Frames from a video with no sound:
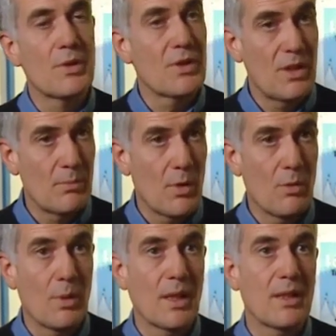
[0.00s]
with
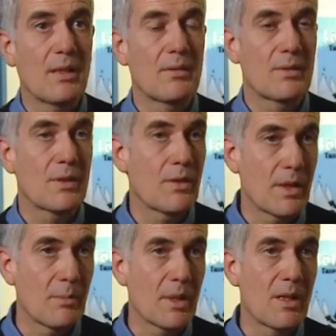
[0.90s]
Steamboat Willie,
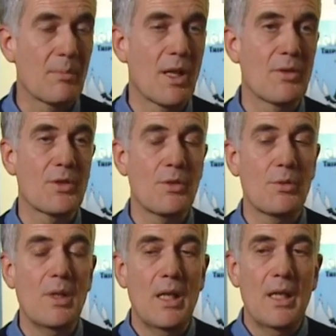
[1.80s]
starring Mickey Mouse, who